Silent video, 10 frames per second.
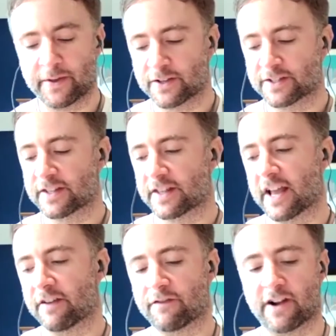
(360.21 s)
because
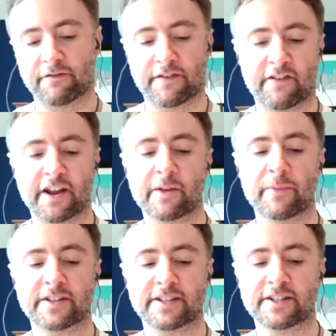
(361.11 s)
they are very
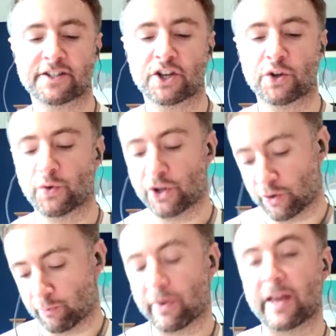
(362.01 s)
committed to
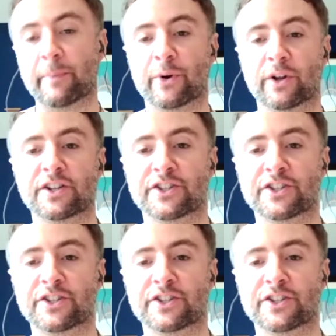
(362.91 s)
young people and